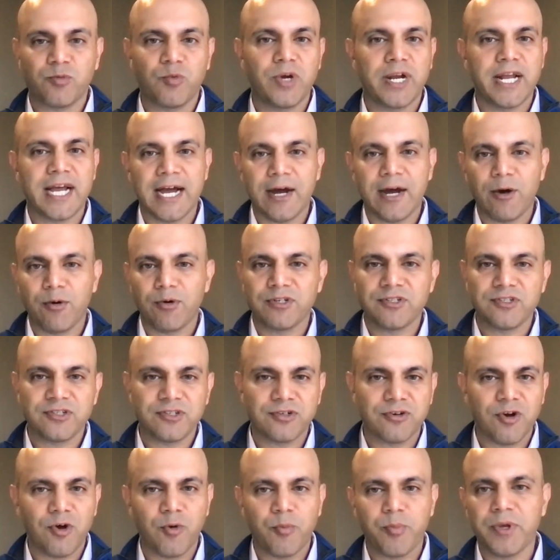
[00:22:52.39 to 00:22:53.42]
what hours
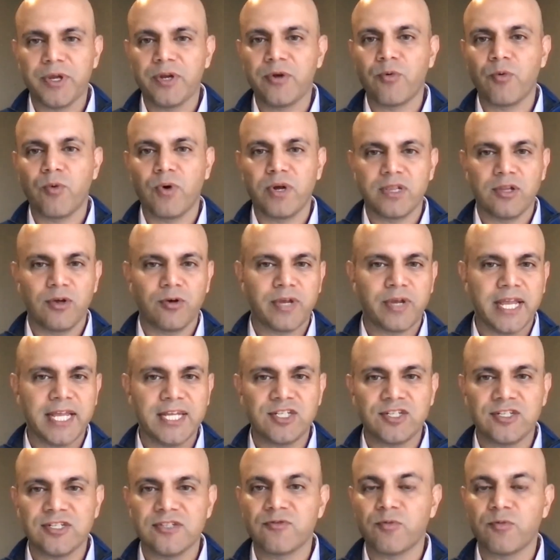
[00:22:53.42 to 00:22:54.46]
you're open, what
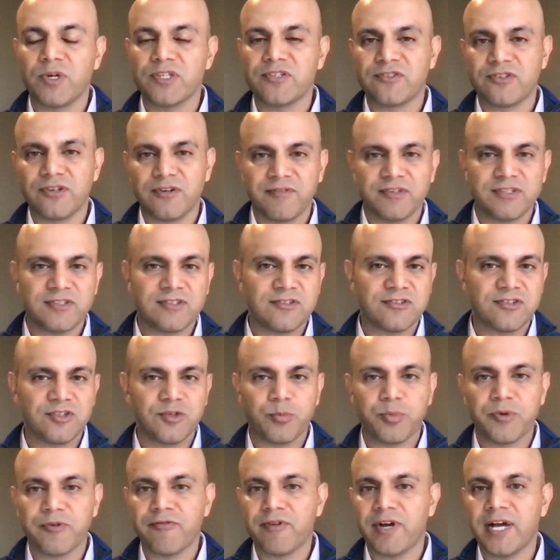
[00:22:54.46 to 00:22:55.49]
locations, what services do you
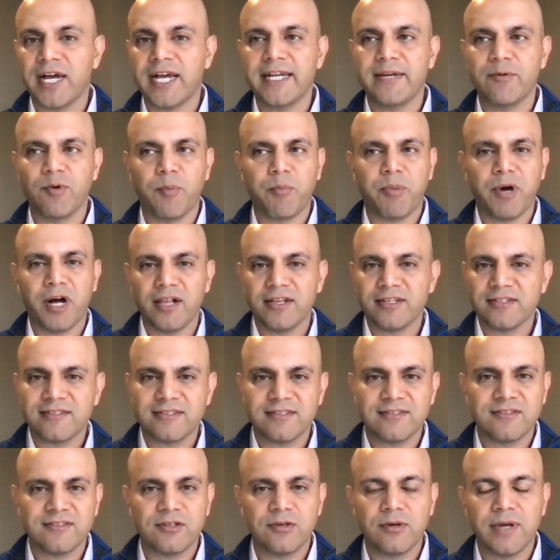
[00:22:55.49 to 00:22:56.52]
provide, what
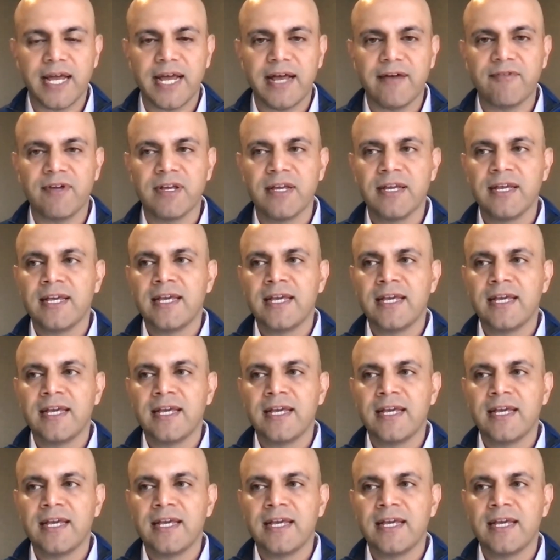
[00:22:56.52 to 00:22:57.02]
policies do you have.